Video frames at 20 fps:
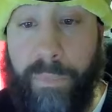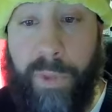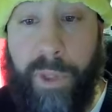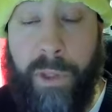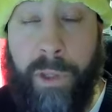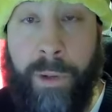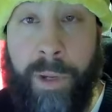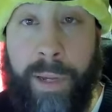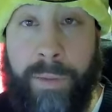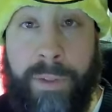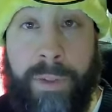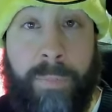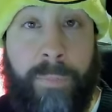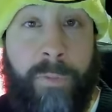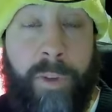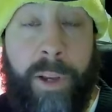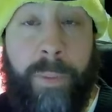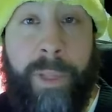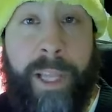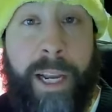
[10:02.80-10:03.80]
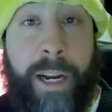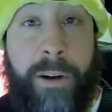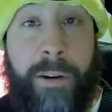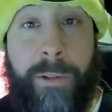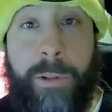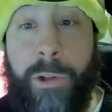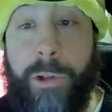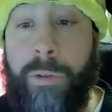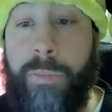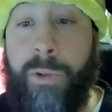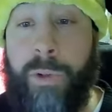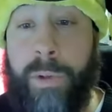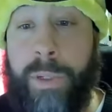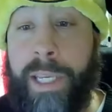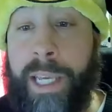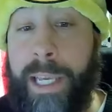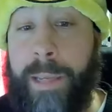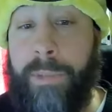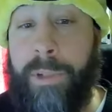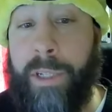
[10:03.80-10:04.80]
you have some family heirlooms or
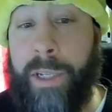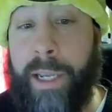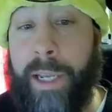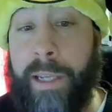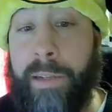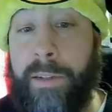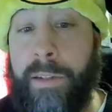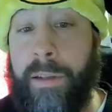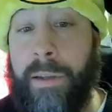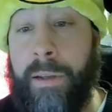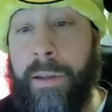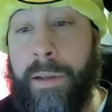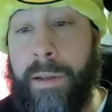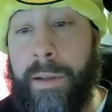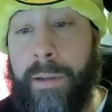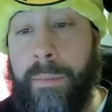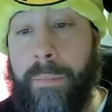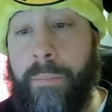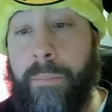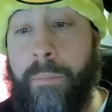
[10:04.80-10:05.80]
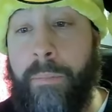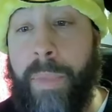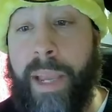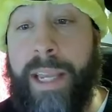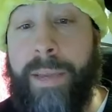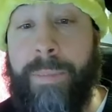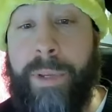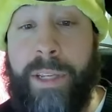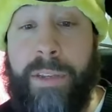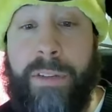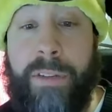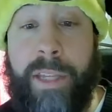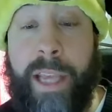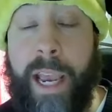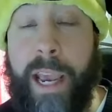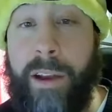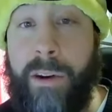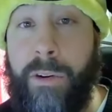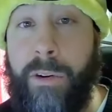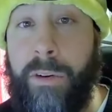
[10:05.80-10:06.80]
keepsakes, may be
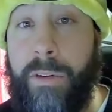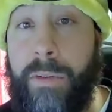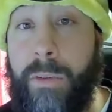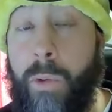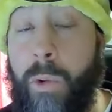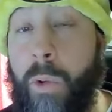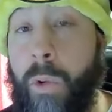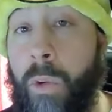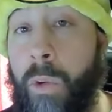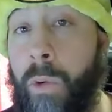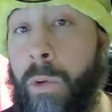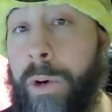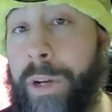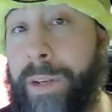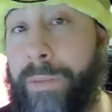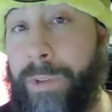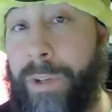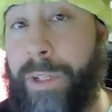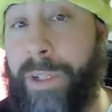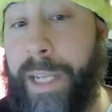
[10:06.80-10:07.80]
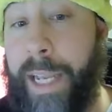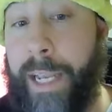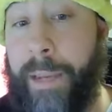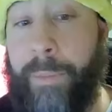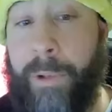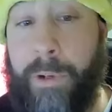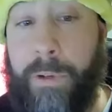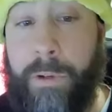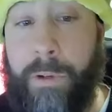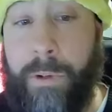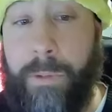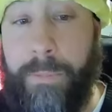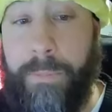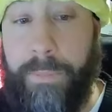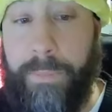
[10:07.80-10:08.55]
scattered or even damaged.